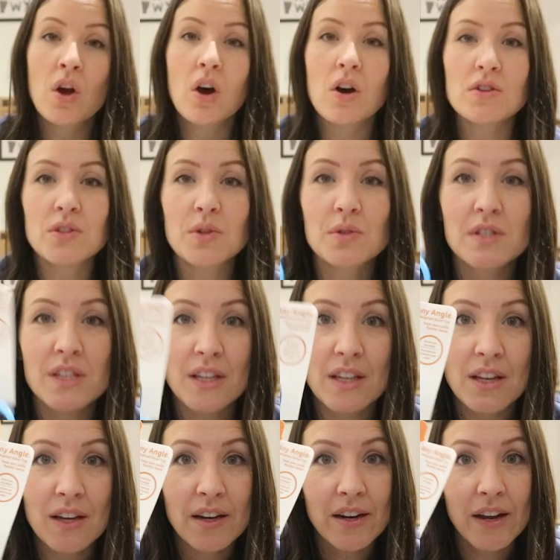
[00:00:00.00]
Also
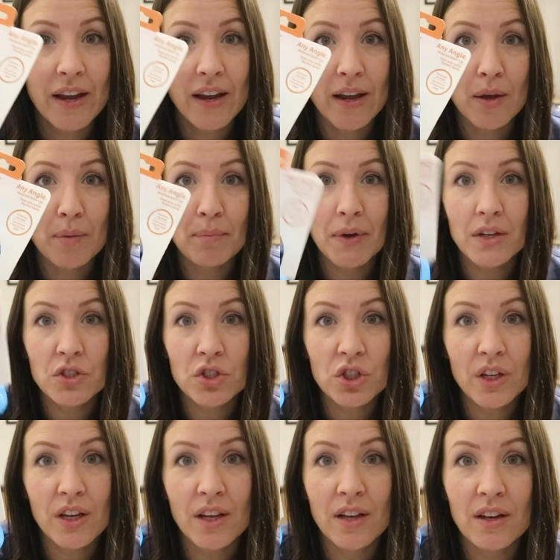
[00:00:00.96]
sticking a
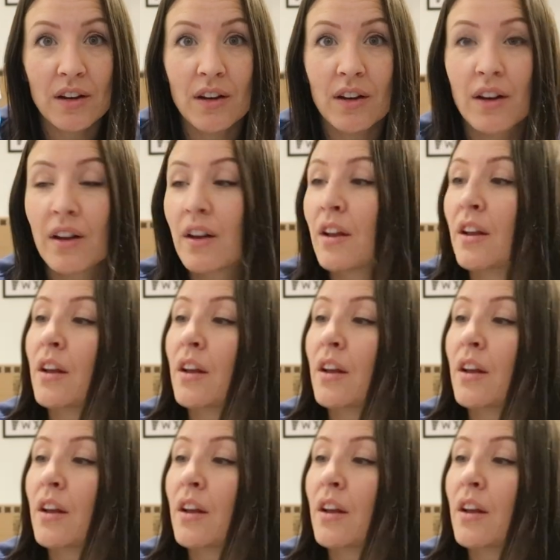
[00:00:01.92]
munchkin